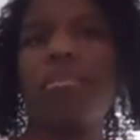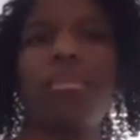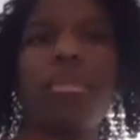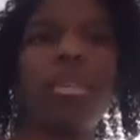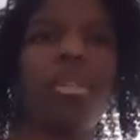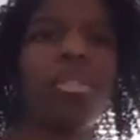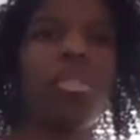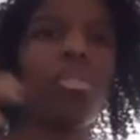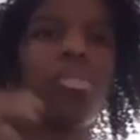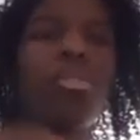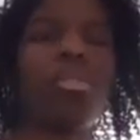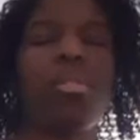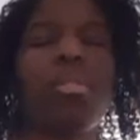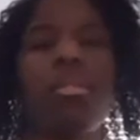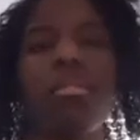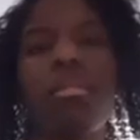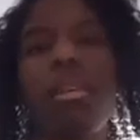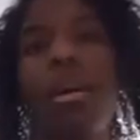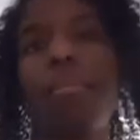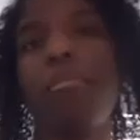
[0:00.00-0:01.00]
this is just
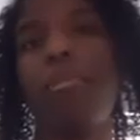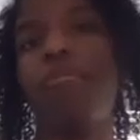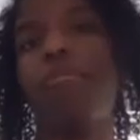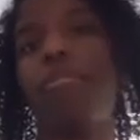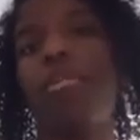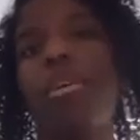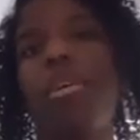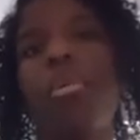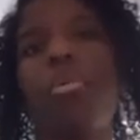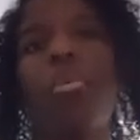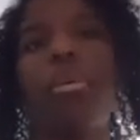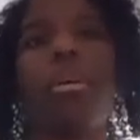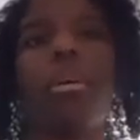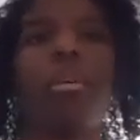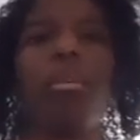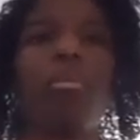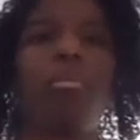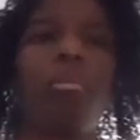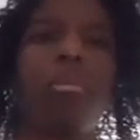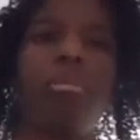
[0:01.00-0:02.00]
a time of
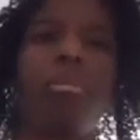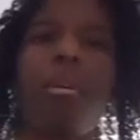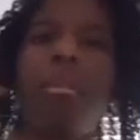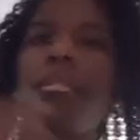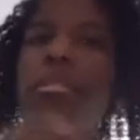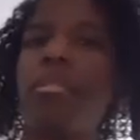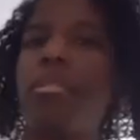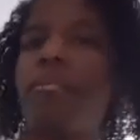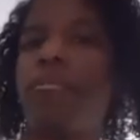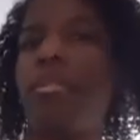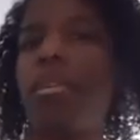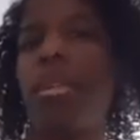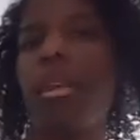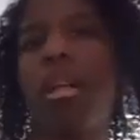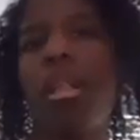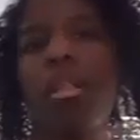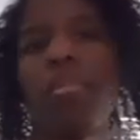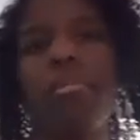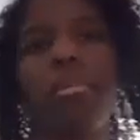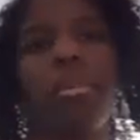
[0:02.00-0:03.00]
flowing with all the different
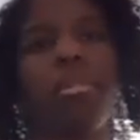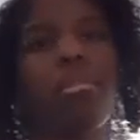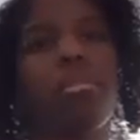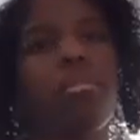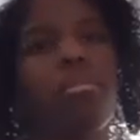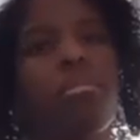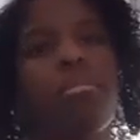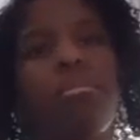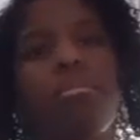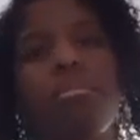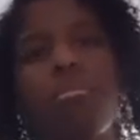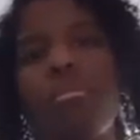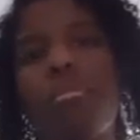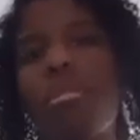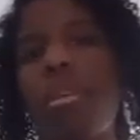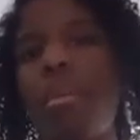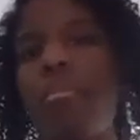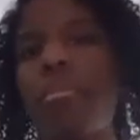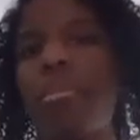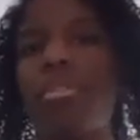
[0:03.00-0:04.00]
elements. You
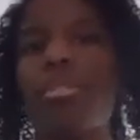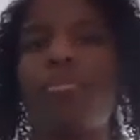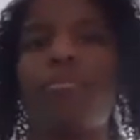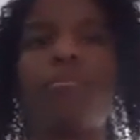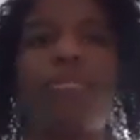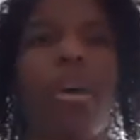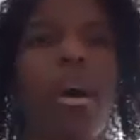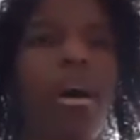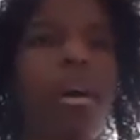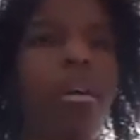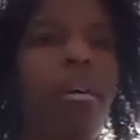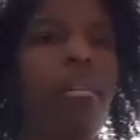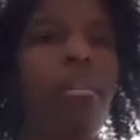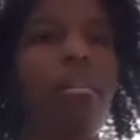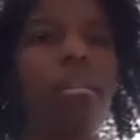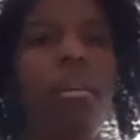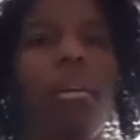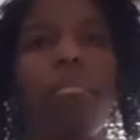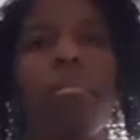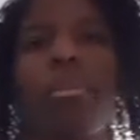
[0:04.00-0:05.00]
know, I mentioned
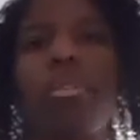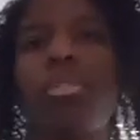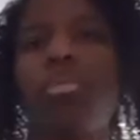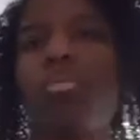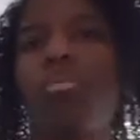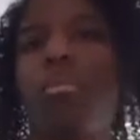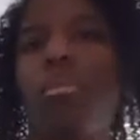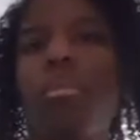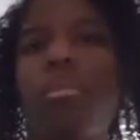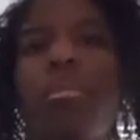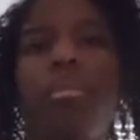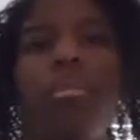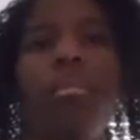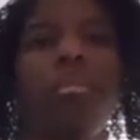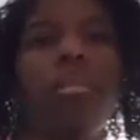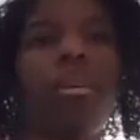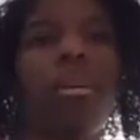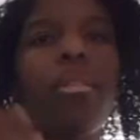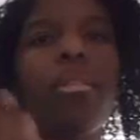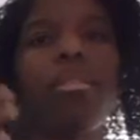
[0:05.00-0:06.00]
fire, I mentioned
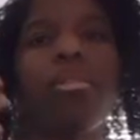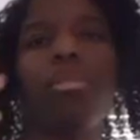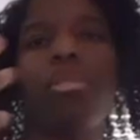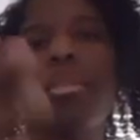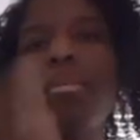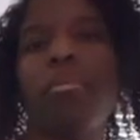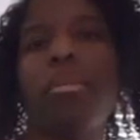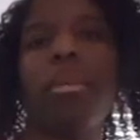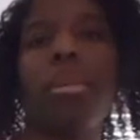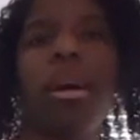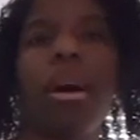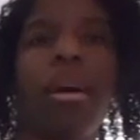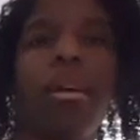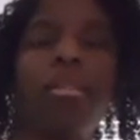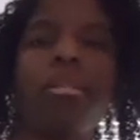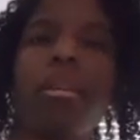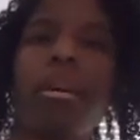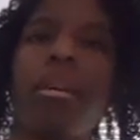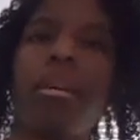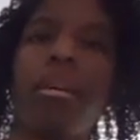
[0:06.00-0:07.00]
water, and then
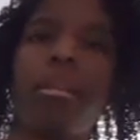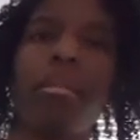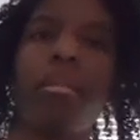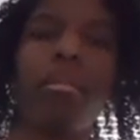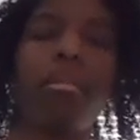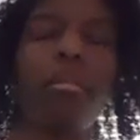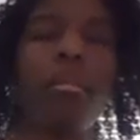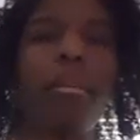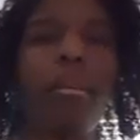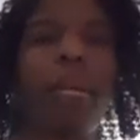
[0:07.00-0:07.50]
Gemini's air.